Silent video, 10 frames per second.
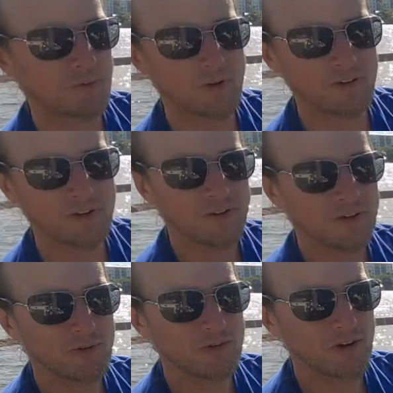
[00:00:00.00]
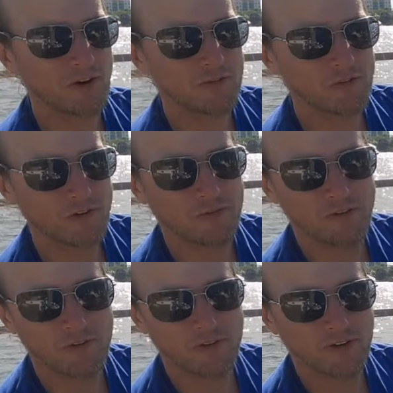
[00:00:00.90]
on one. You use it out for a
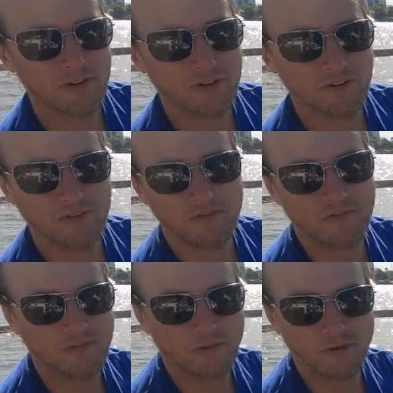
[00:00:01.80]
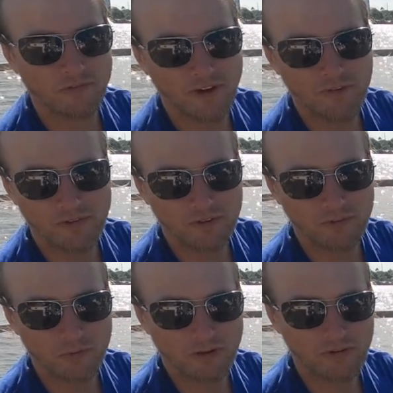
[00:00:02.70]
few years, four or five
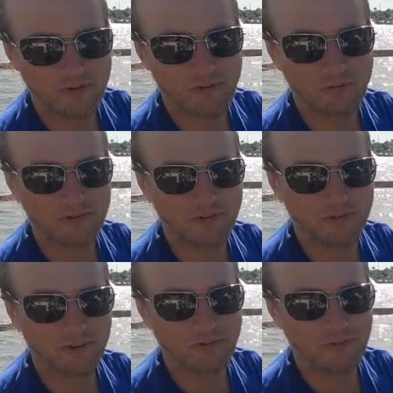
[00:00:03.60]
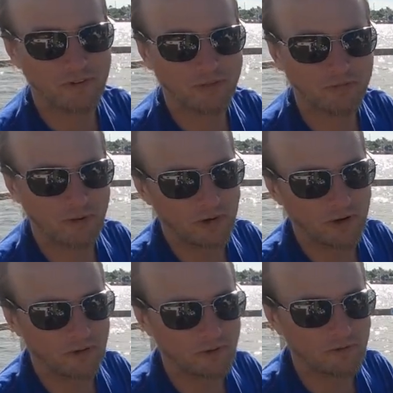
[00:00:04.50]
years, whatever. When you're sick of it, throw it
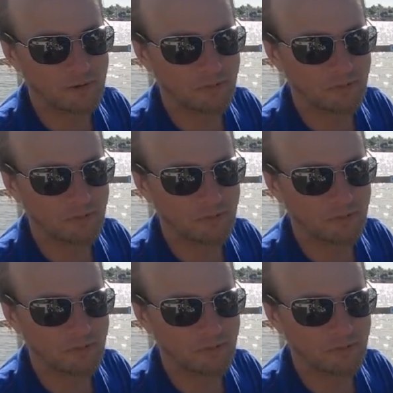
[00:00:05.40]
out and